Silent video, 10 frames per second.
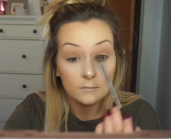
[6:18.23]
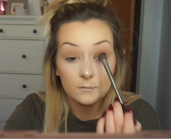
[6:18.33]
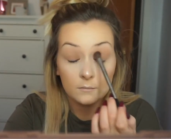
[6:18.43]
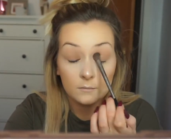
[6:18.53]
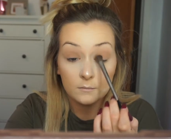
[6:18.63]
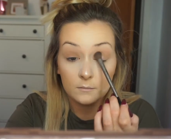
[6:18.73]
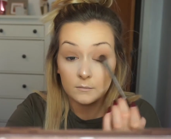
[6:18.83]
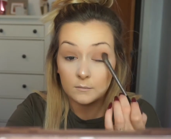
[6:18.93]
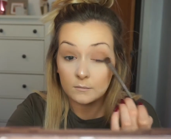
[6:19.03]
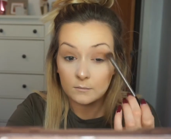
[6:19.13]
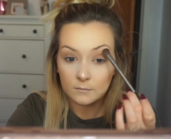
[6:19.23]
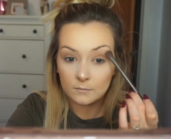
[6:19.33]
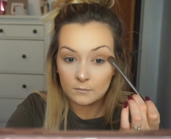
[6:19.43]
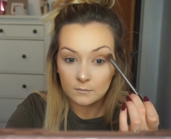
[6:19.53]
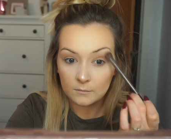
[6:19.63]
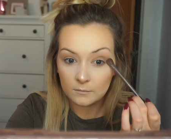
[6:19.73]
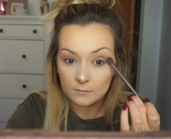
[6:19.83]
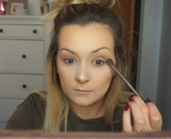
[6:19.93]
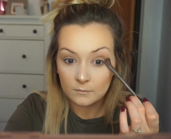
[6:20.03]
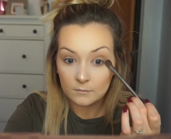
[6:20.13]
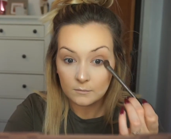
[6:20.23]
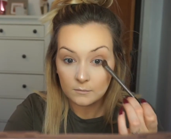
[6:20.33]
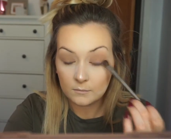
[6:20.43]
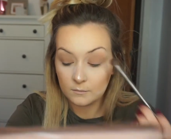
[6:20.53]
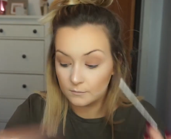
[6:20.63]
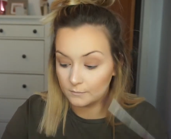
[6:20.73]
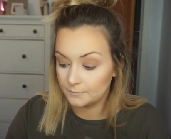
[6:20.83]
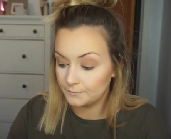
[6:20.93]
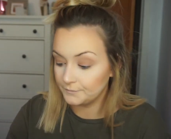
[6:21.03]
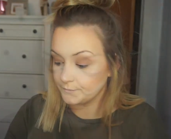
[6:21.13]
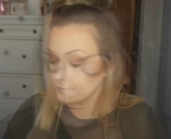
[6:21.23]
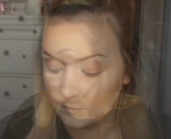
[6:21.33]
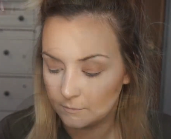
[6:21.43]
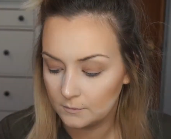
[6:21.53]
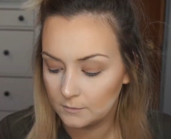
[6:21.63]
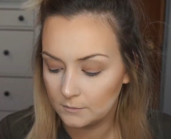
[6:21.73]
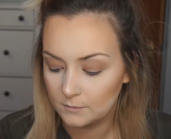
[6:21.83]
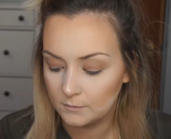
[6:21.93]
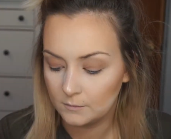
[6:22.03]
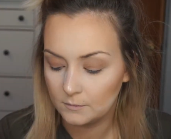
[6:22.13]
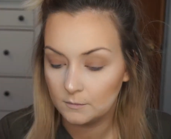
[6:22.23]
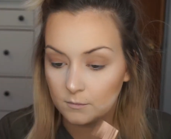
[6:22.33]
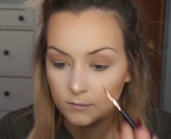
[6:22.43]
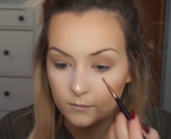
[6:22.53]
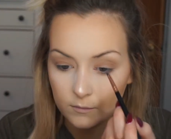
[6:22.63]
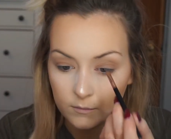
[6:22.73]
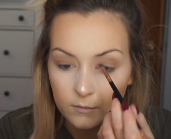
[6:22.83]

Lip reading: No one is speaking in this clip.